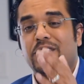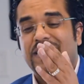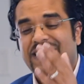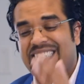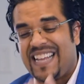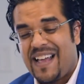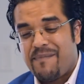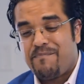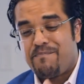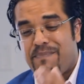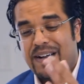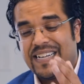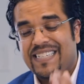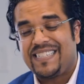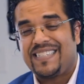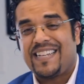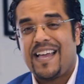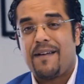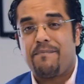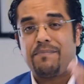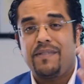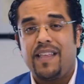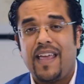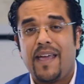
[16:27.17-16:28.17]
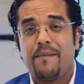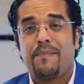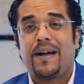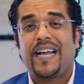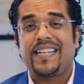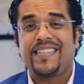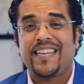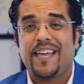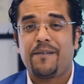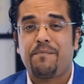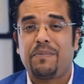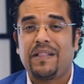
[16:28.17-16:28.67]
step-by-step,
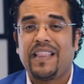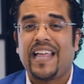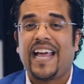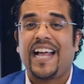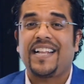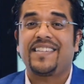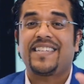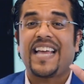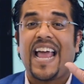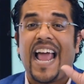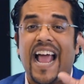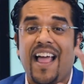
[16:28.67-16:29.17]
day-by-day plans